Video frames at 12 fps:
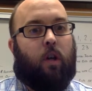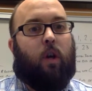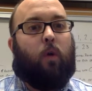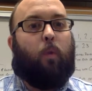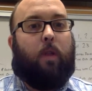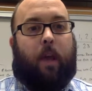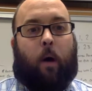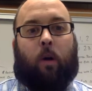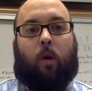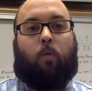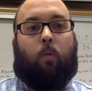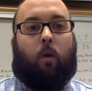without a
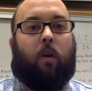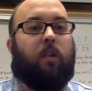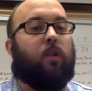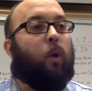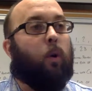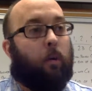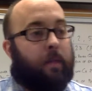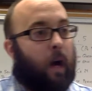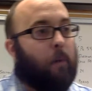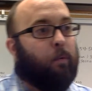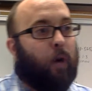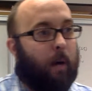warrant or without
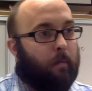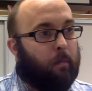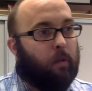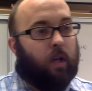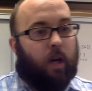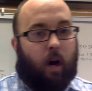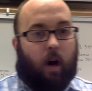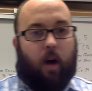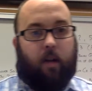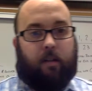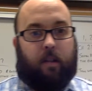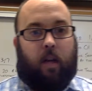probable cause.